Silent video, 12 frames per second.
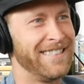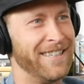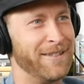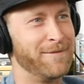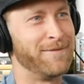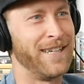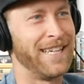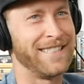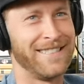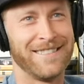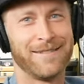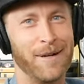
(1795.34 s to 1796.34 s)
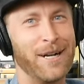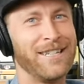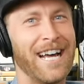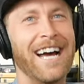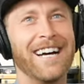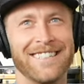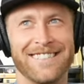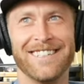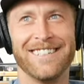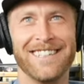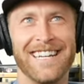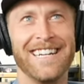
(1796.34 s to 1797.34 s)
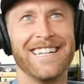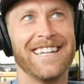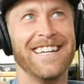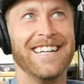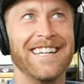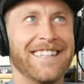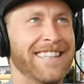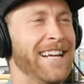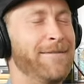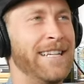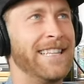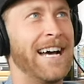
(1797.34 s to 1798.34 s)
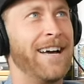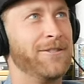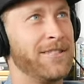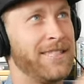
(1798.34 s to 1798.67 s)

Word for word: We go fucking smoke down. So like they made that. It was